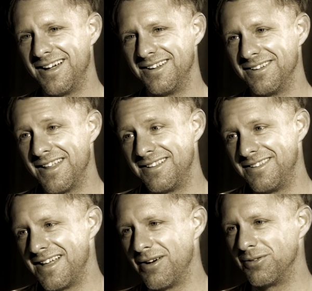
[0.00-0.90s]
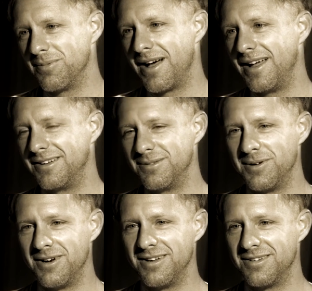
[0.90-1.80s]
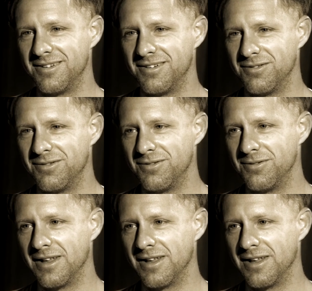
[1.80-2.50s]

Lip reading: so that was my experience of,